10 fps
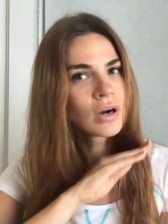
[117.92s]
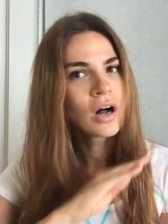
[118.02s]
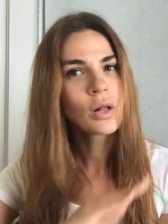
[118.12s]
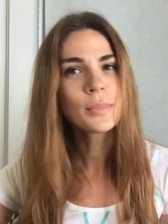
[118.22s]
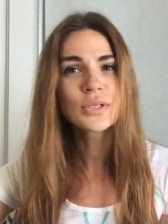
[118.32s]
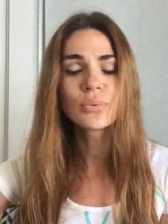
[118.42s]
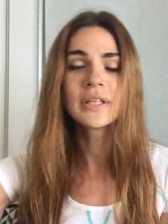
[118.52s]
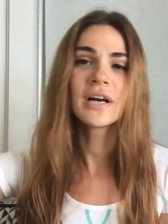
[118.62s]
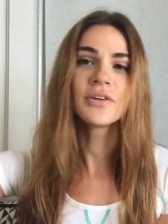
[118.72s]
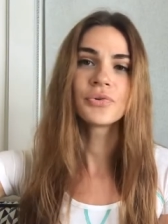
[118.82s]
almost
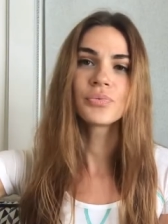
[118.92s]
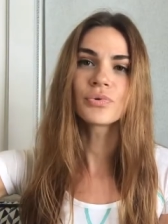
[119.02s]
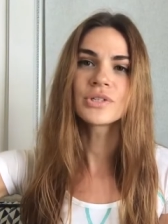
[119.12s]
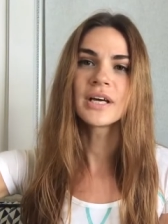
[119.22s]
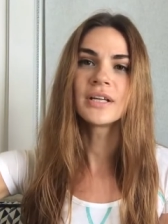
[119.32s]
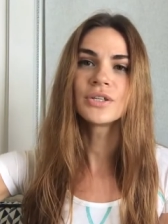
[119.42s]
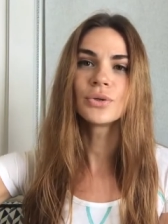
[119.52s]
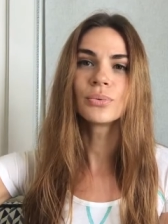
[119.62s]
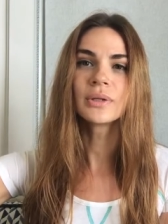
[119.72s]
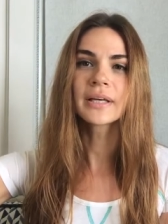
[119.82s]
one hundred percent
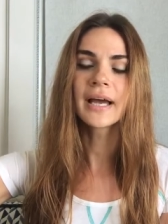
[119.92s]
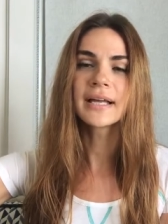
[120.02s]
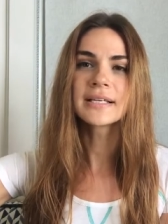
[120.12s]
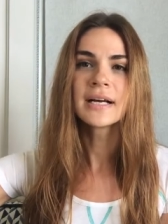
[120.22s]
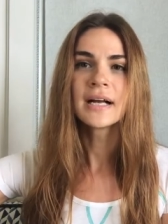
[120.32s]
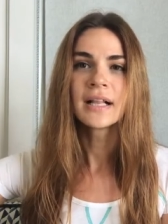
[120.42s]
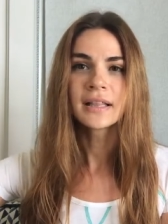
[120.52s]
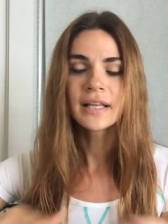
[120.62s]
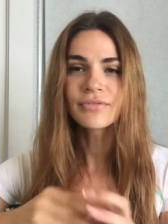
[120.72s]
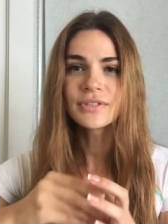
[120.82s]
you will get
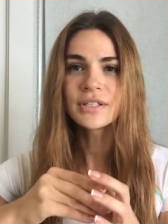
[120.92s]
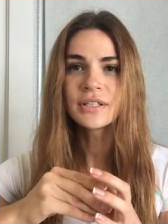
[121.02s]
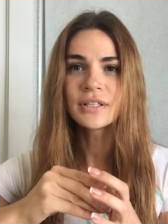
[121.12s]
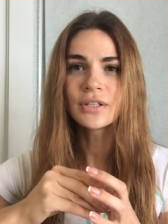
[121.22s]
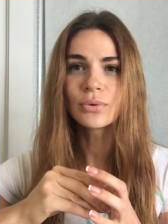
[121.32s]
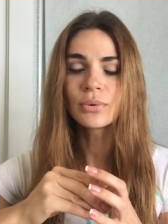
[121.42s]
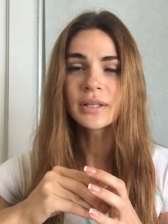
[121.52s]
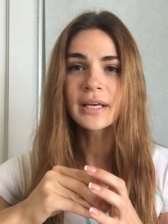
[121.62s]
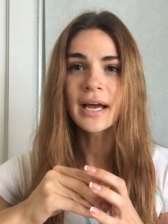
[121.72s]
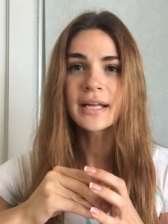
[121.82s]
lifting, you will
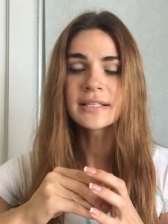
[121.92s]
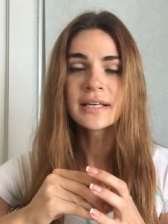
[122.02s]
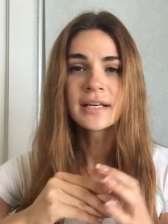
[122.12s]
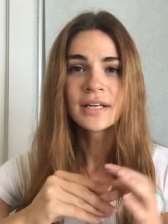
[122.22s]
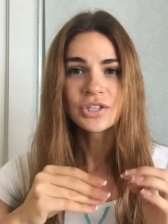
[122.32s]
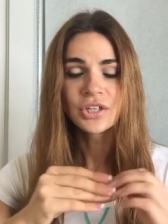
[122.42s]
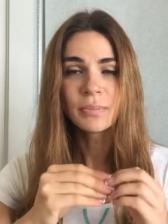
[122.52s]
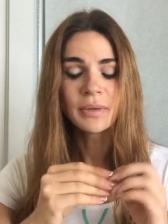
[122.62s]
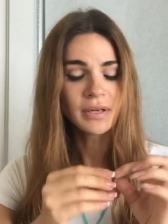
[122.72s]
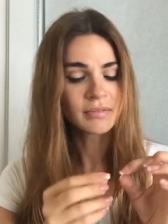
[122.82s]
get
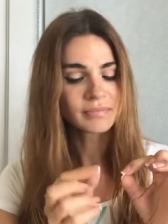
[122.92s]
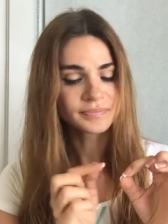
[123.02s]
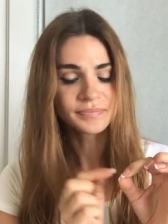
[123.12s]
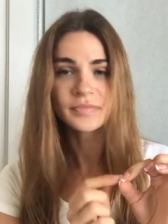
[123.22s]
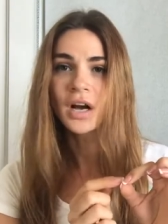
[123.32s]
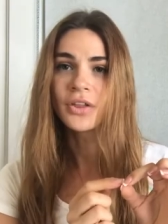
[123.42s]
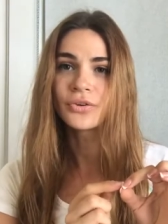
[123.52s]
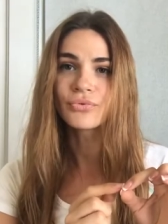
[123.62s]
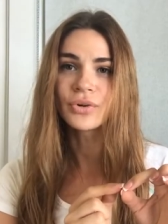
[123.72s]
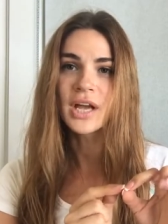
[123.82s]
chipping on
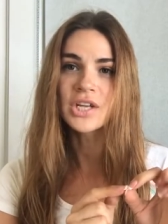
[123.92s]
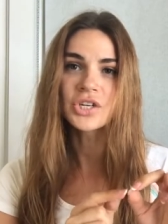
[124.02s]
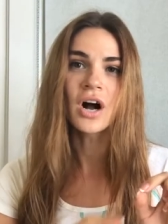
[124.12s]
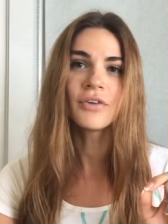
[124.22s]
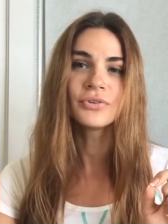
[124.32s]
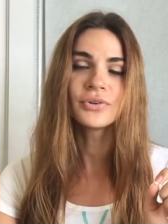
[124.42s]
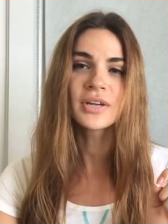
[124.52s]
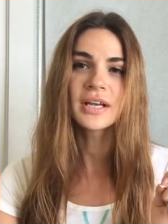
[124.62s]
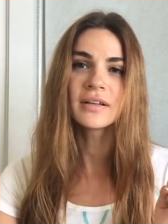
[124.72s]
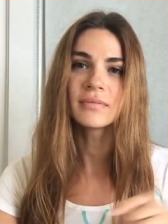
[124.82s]
the free edge of your
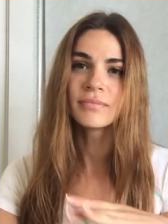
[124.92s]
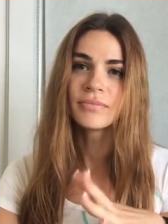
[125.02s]
nail